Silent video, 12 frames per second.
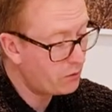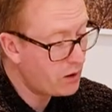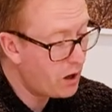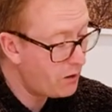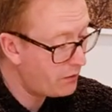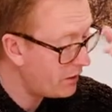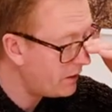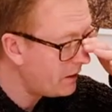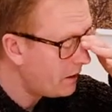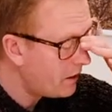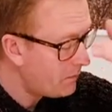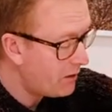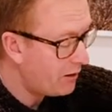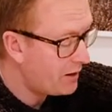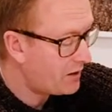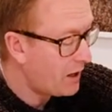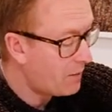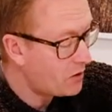know that
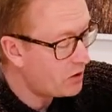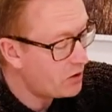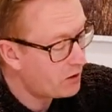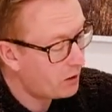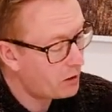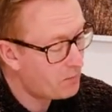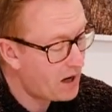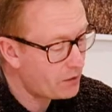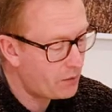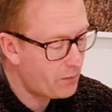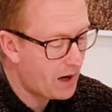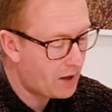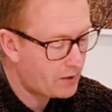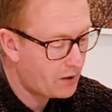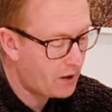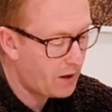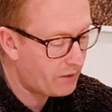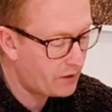mirrorless cameras use a lot of battery power,
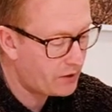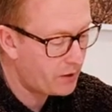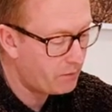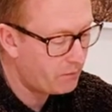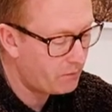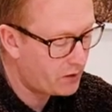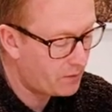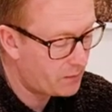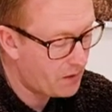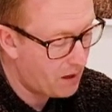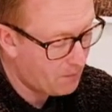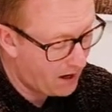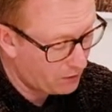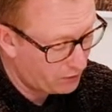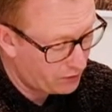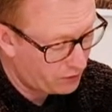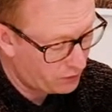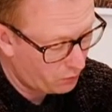so having some, some spare
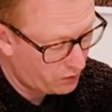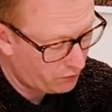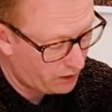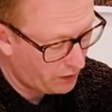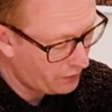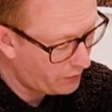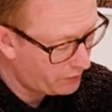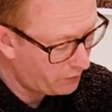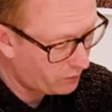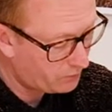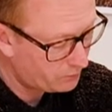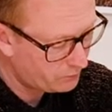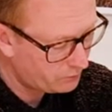batteries is always really useful.